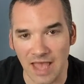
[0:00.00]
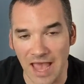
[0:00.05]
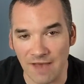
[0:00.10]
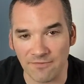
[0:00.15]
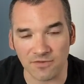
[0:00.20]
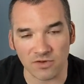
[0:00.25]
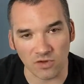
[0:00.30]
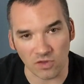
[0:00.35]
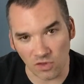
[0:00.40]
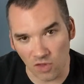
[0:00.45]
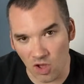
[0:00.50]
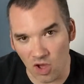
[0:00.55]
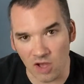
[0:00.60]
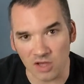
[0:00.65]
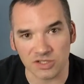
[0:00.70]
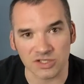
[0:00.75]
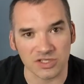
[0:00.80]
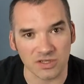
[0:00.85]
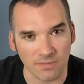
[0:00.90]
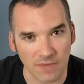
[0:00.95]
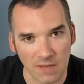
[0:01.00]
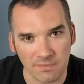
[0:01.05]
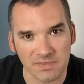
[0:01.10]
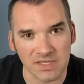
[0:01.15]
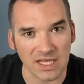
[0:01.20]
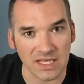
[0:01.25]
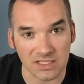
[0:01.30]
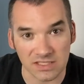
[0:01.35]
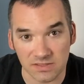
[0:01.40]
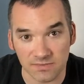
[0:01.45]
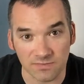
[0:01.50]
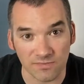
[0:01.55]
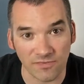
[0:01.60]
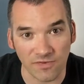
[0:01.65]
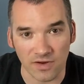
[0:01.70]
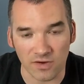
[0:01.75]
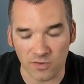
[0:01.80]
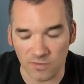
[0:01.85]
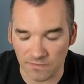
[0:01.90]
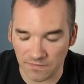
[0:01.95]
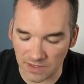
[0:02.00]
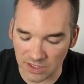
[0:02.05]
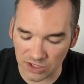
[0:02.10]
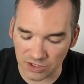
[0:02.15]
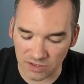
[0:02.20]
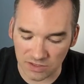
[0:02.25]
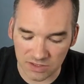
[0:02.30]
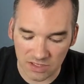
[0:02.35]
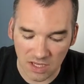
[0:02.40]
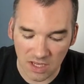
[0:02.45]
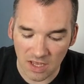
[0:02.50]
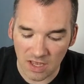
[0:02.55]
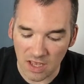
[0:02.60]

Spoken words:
after launch, some updates, some fun new features.